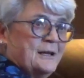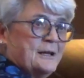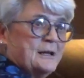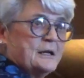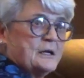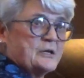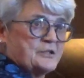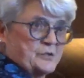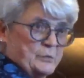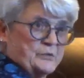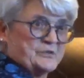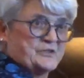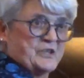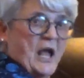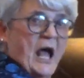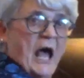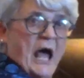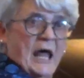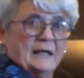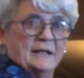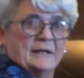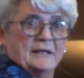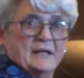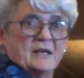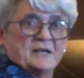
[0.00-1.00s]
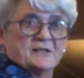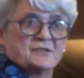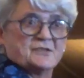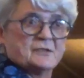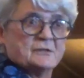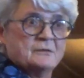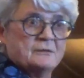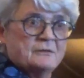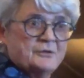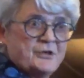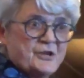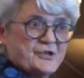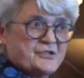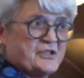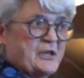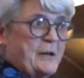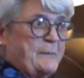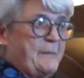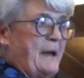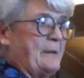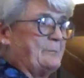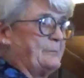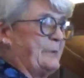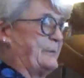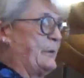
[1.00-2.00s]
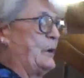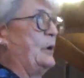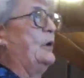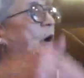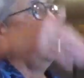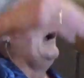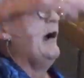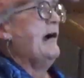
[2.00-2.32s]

Because it was the holidays. You step out and you go,